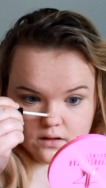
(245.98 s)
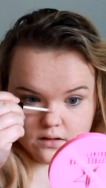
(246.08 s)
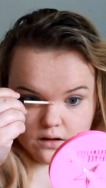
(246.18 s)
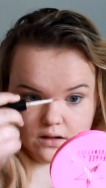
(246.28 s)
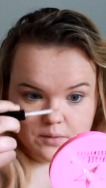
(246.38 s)
I
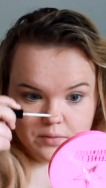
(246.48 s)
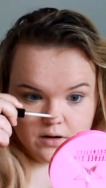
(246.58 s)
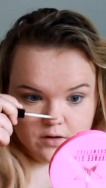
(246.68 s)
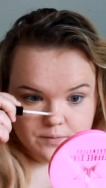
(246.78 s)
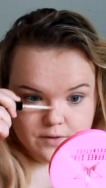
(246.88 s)
don't like when
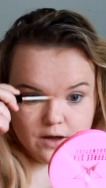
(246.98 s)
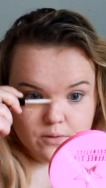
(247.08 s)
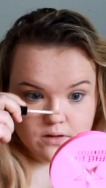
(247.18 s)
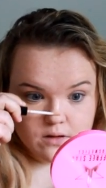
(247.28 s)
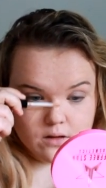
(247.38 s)
it comes
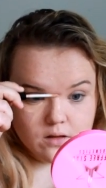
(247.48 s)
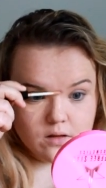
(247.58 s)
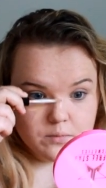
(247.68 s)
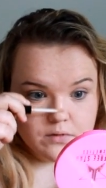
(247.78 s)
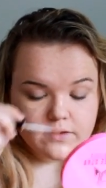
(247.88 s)
out.
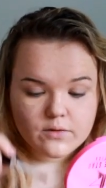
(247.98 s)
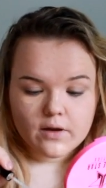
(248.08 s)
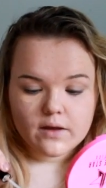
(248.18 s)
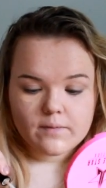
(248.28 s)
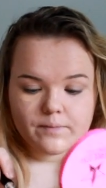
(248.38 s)
Well, that's
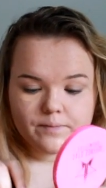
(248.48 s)
okay.